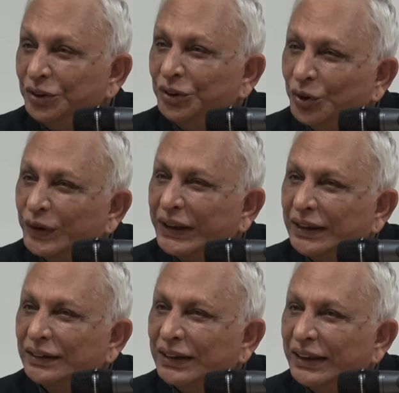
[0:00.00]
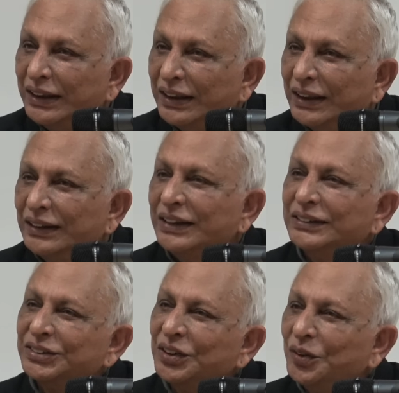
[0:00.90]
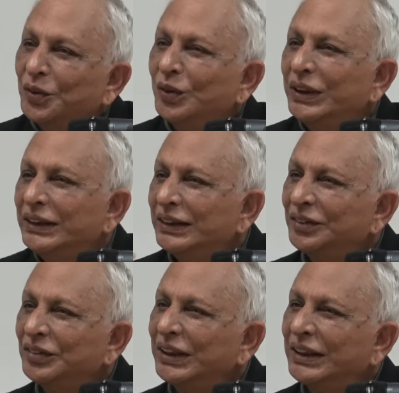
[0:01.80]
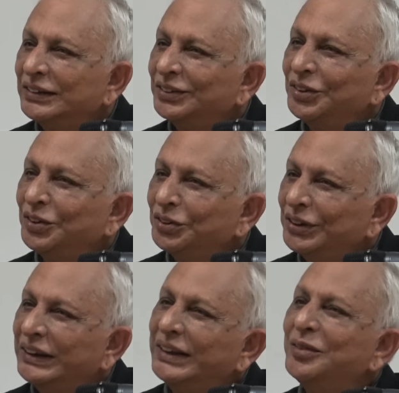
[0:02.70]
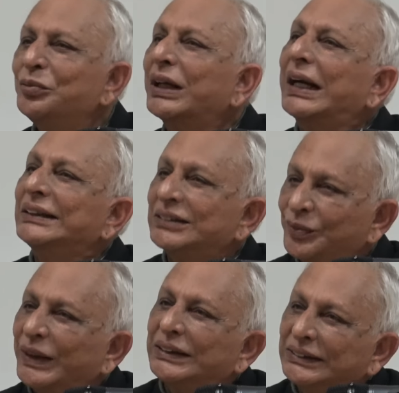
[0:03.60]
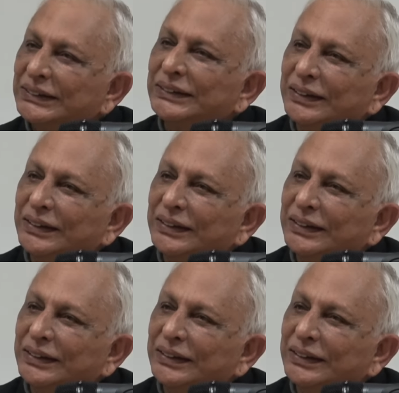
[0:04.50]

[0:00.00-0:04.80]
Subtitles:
yogic thing, and then slowly they will get to know the deeper aspects.